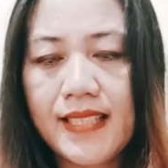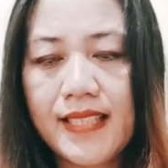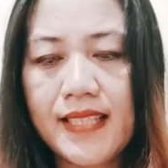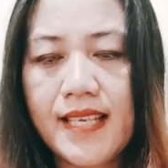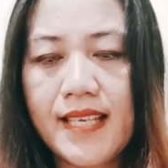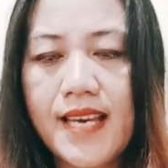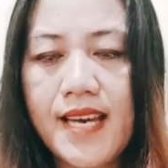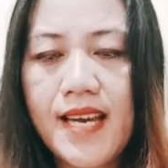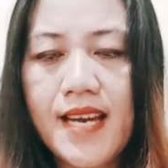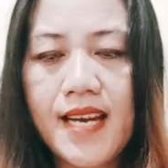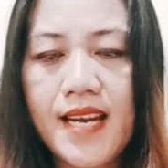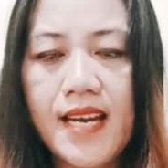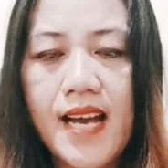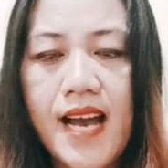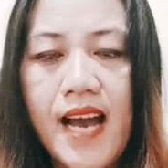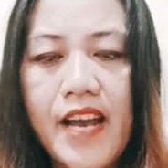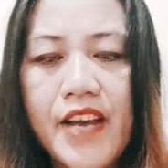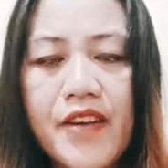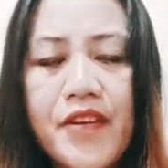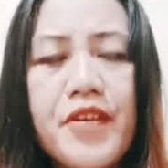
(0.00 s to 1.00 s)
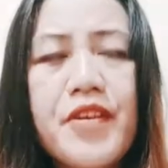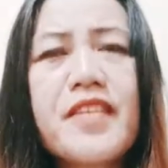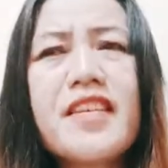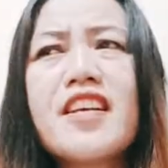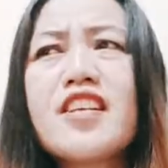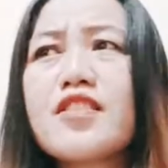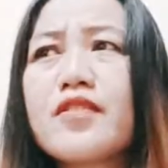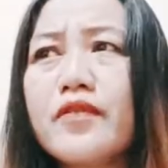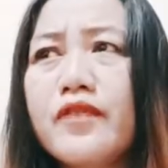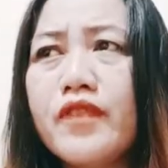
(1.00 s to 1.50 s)
Yeah, I heard
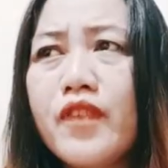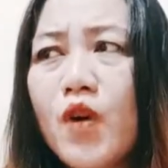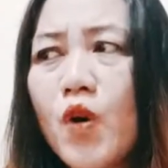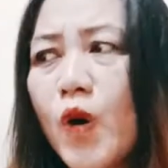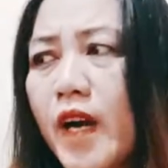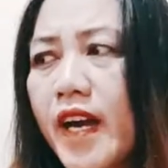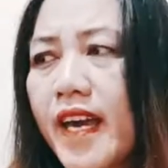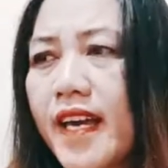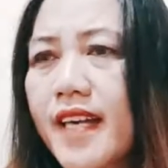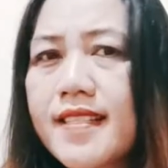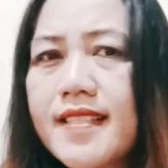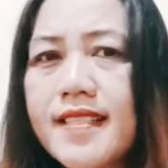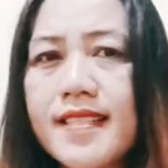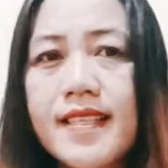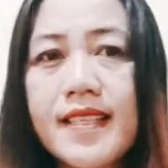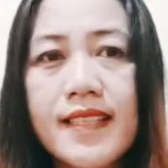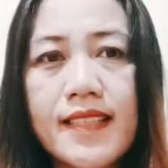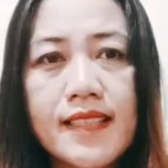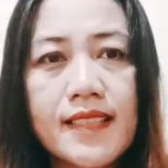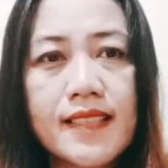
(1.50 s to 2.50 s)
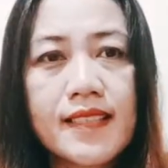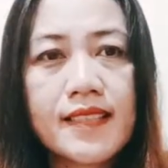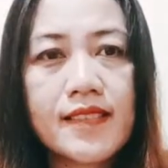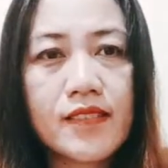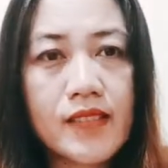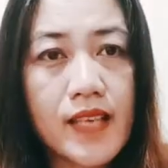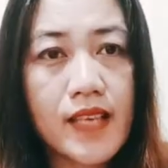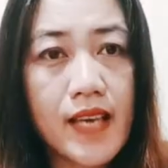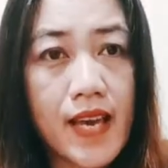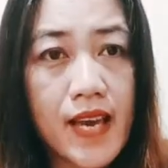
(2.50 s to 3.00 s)
his voice.
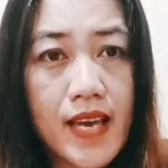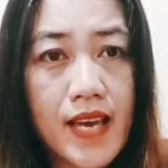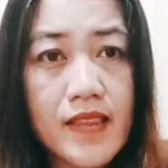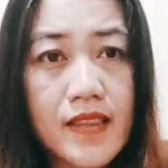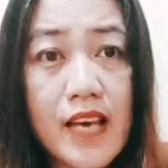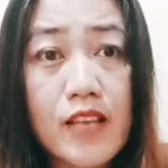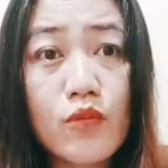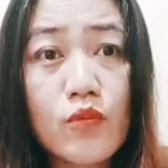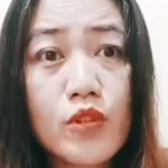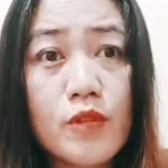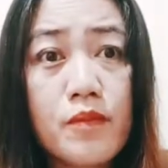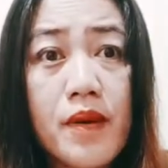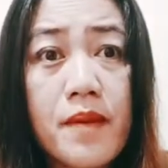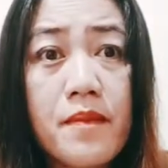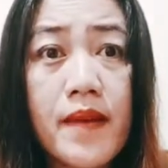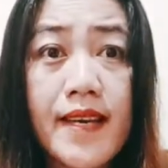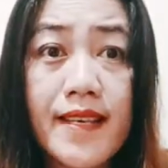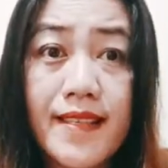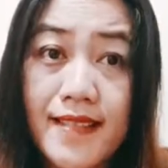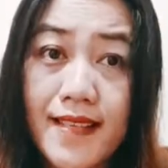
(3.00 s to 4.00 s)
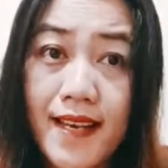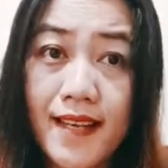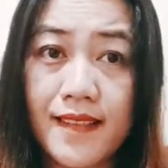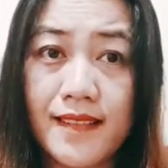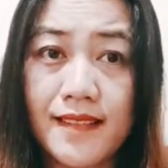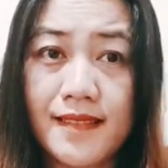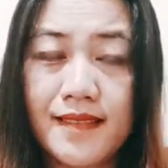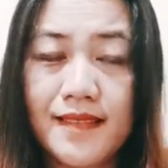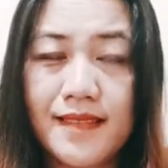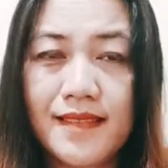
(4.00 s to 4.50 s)
Okay, that would be my son
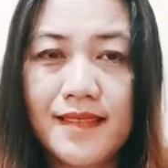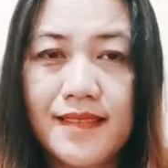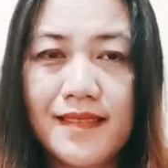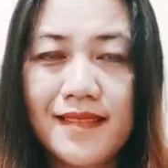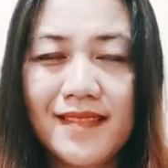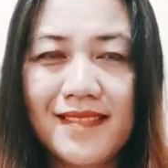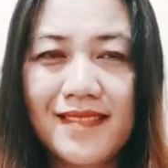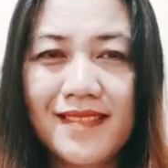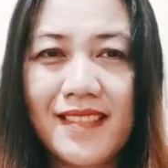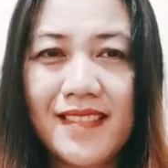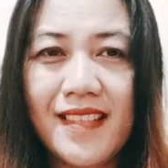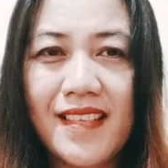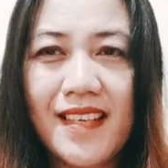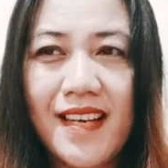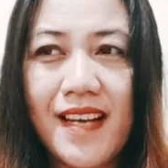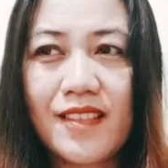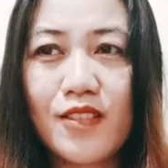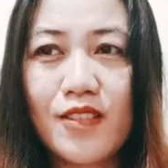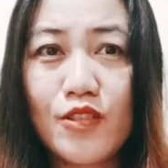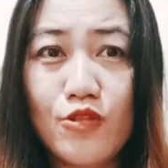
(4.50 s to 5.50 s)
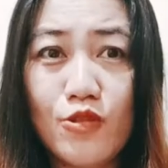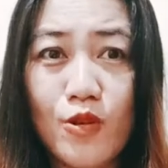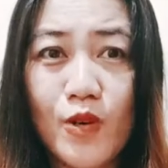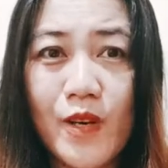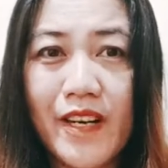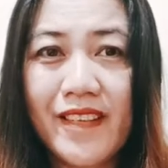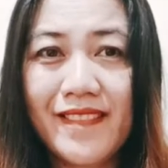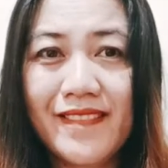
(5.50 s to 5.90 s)
at the door.